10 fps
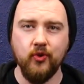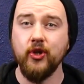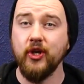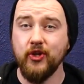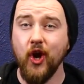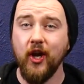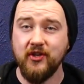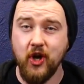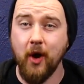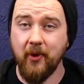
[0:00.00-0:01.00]
So it's not
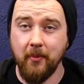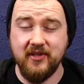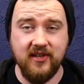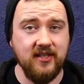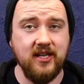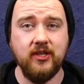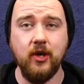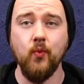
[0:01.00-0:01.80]
a proper 62.